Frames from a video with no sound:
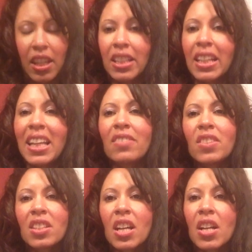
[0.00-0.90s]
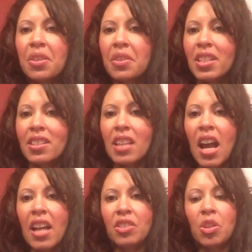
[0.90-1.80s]
And again, this color is
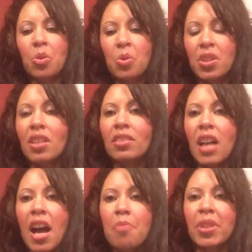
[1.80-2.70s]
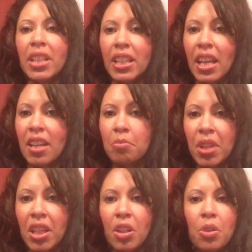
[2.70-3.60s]
not used a lot, but it can be
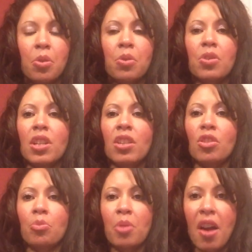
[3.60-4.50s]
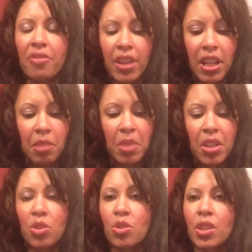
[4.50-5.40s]
used in your prophetic
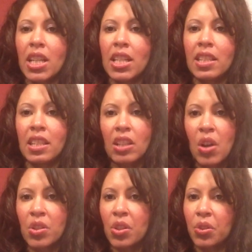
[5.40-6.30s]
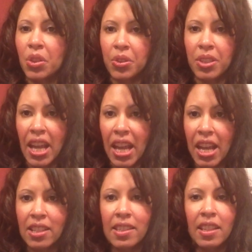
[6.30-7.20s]
ministries and also your
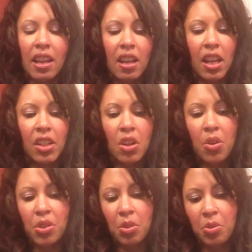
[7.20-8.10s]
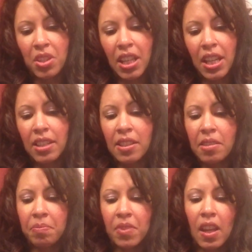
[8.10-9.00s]
dance and also skits.
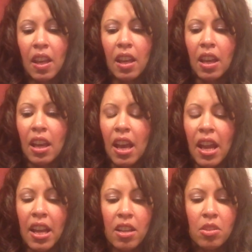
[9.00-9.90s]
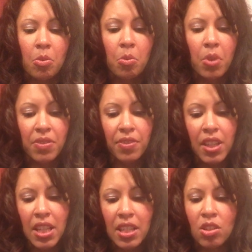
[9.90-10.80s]
And with
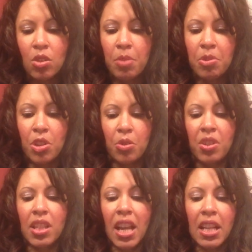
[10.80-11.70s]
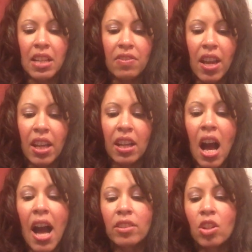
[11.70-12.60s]
this scripture stated that
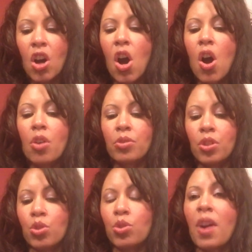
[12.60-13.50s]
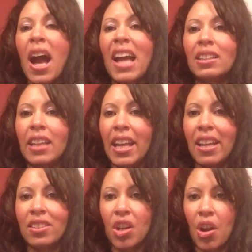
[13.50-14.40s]
God called the dry
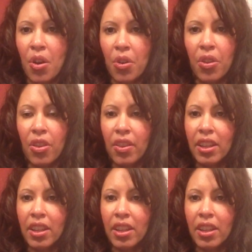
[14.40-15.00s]
land earth.